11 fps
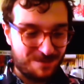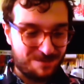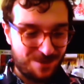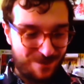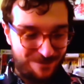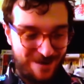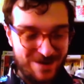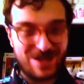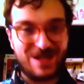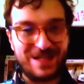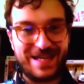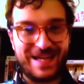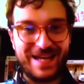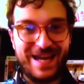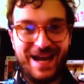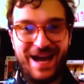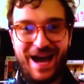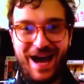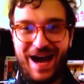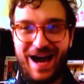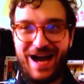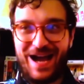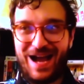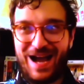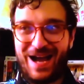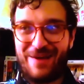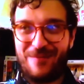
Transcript: professionally, I